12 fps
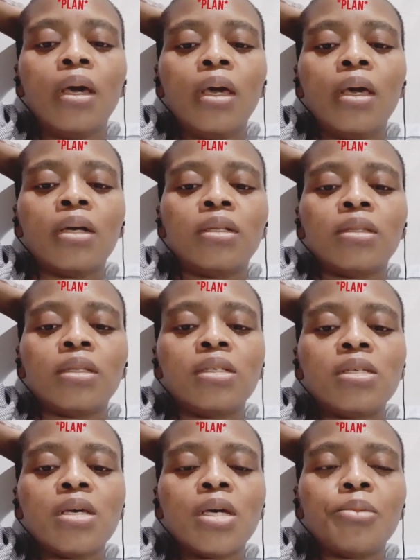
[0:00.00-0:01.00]
And the
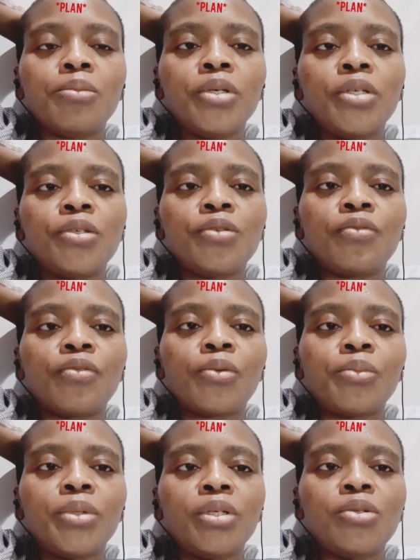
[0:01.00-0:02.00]
term is for
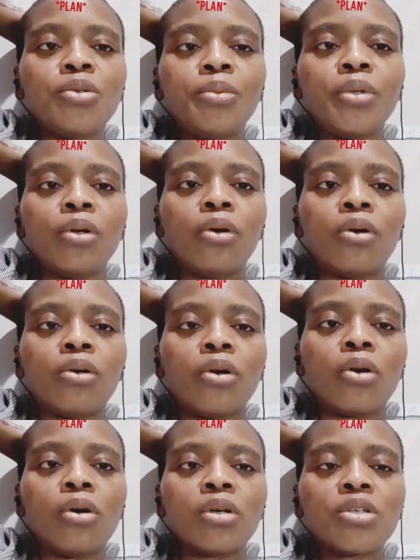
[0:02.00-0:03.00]
me to be
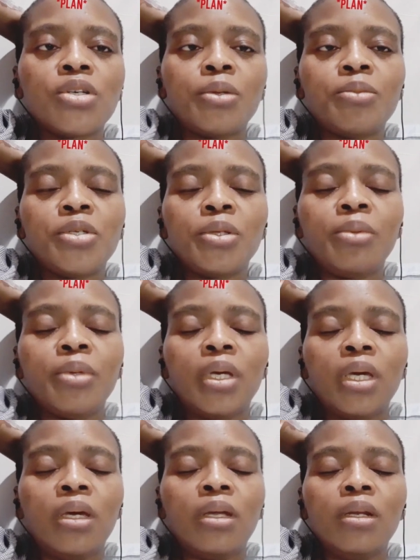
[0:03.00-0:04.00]
on long-term
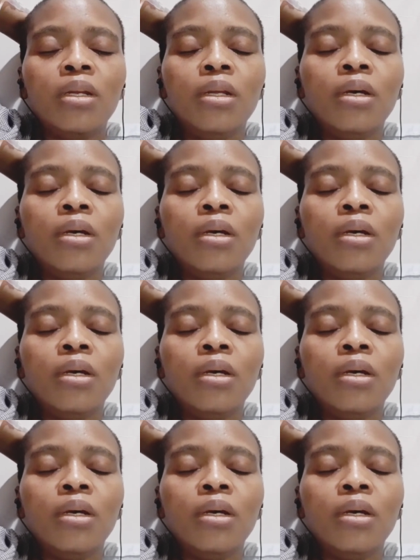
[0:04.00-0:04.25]
TPN